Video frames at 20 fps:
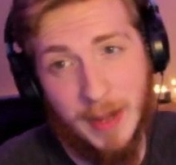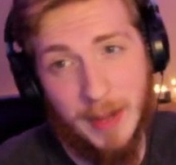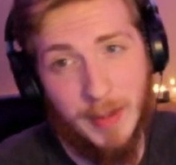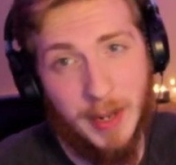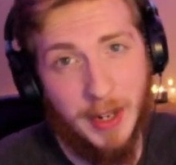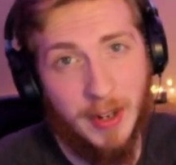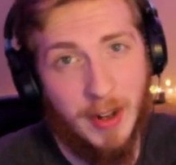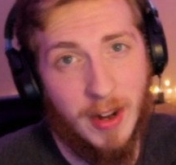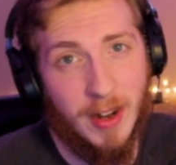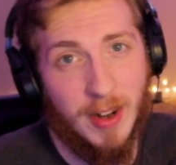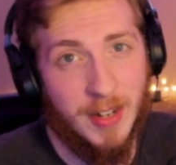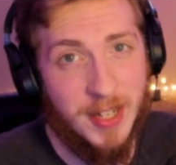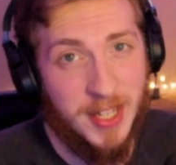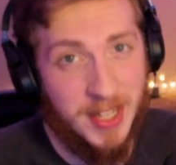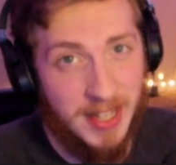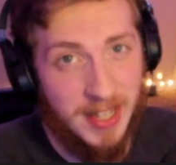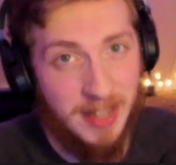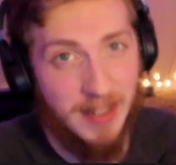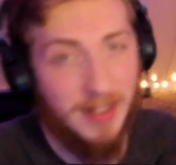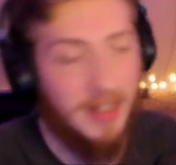my car
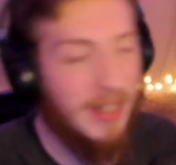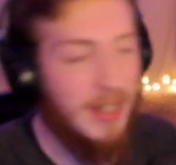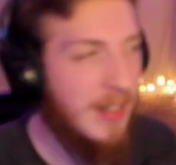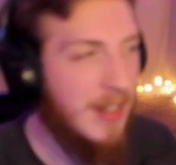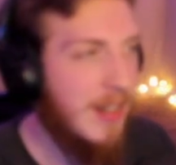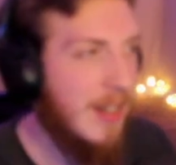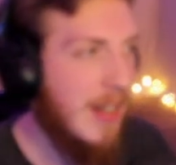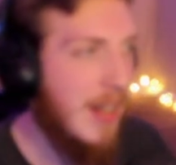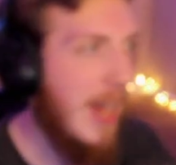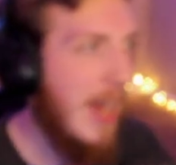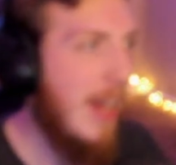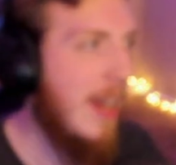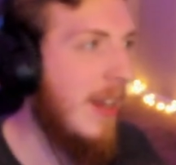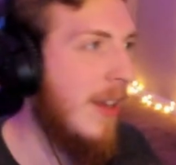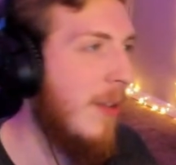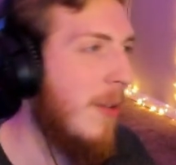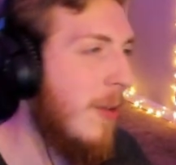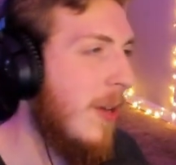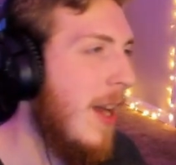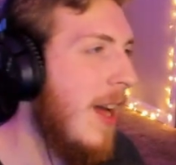still, 8
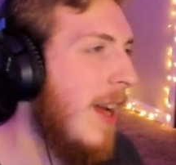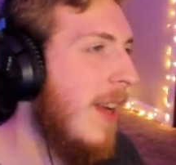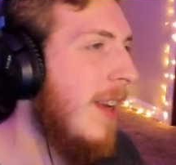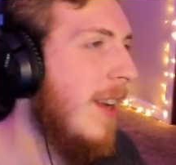or 9.